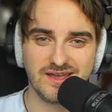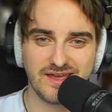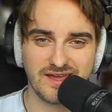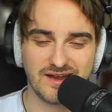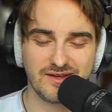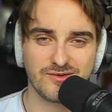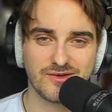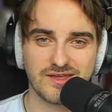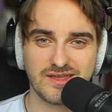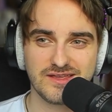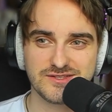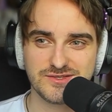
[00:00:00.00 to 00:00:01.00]
and I'll
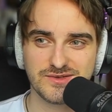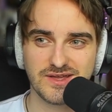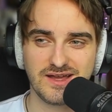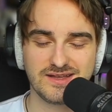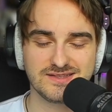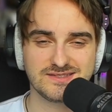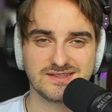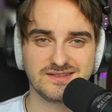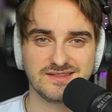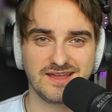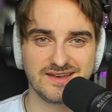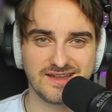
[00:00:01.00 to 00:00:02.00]
get you guys
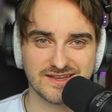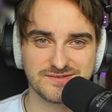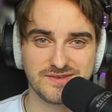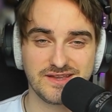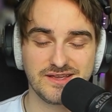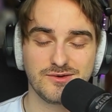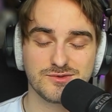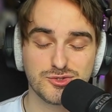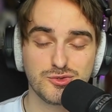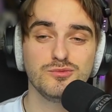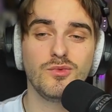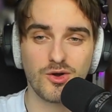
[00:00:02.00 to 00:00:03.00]
that next video
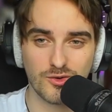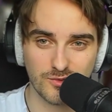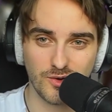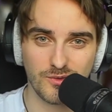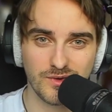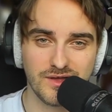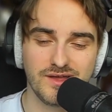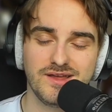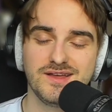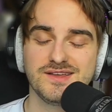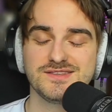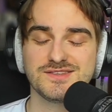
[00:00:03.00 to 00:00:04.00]
tomorrow.
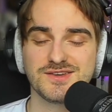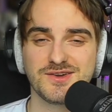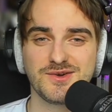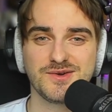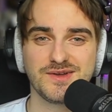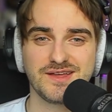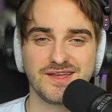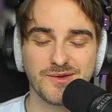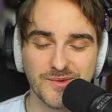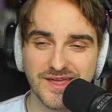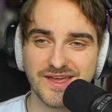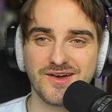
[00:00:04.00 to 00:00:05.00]
So here
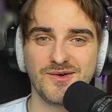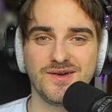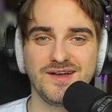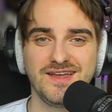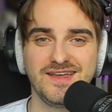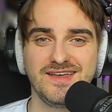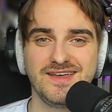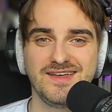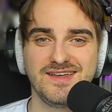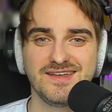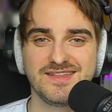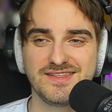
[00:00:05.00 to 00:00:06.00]
we go.
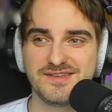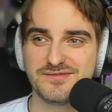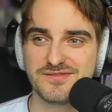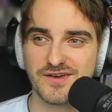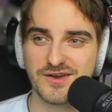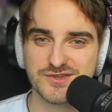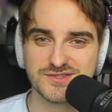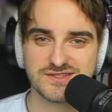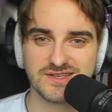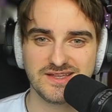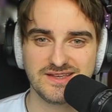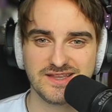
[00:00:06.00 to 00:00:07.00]
The
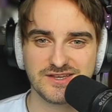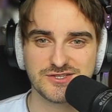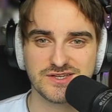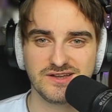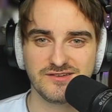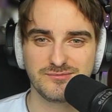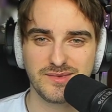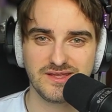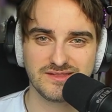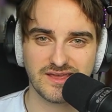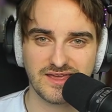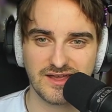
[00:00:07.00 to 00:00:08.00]
first edition of
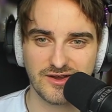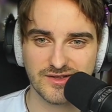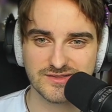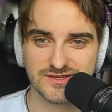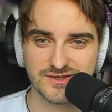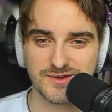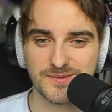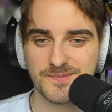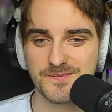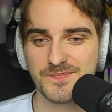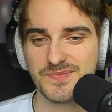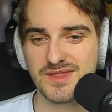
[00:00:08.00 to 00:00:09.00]
Meet the Character,
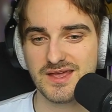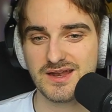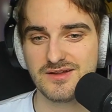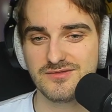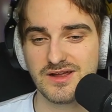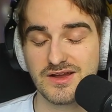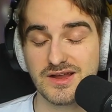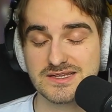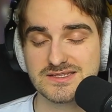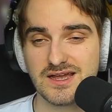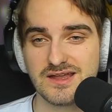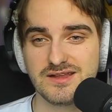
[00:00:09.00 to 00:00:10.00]
and I'm very
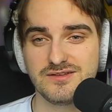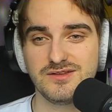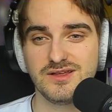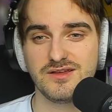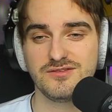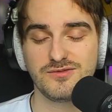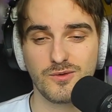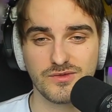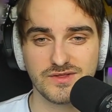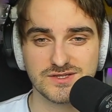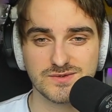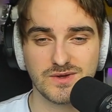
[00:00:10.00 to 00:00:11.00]
excited for
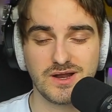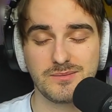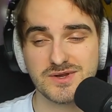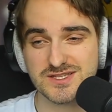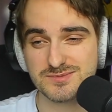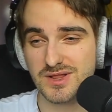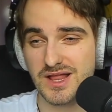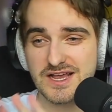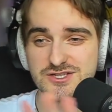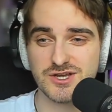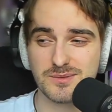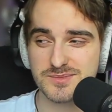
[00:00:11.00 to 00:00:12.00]
this one. I'm going to
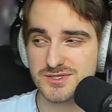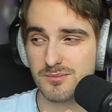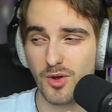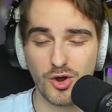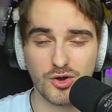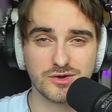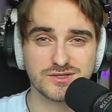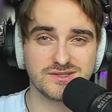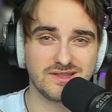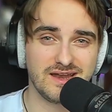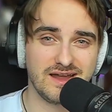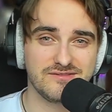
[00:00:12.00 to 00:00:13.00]
splash up some art
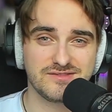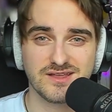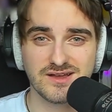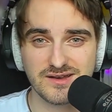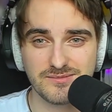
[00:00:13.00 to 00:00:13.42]
that I've done